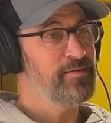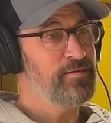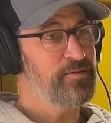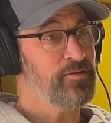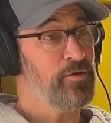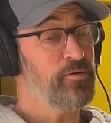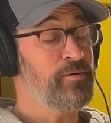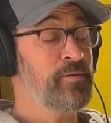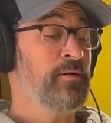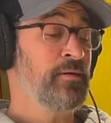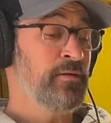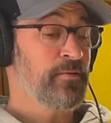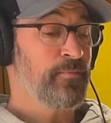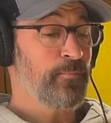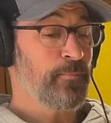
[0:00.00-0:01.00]
So,
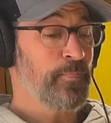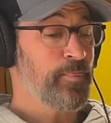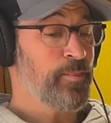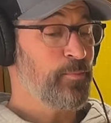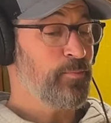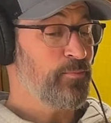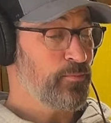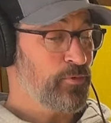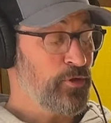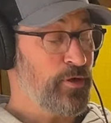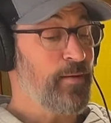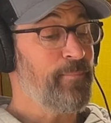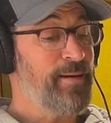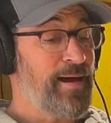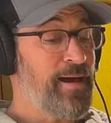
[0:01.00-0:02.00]

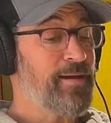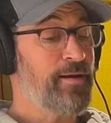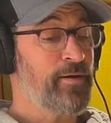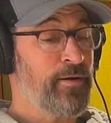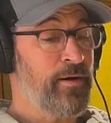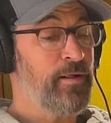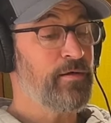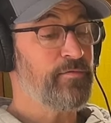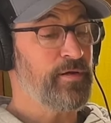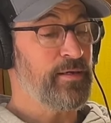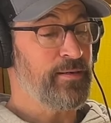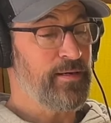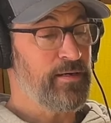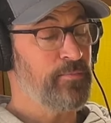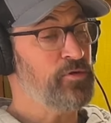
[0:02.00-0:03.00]
looking back on all of it and how